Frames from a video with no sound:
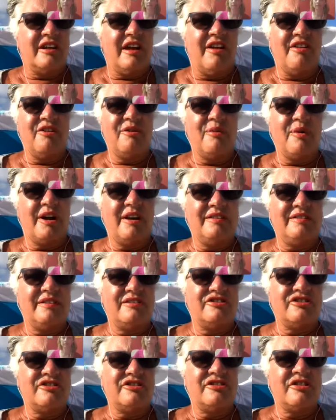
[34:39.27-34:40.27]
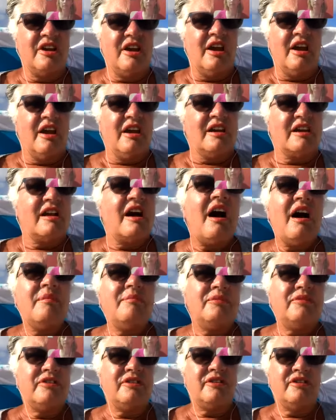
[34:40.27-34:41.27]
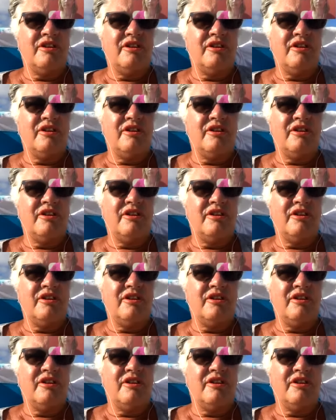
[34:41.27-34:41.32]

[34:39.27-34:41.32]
Otherwise, it just comes and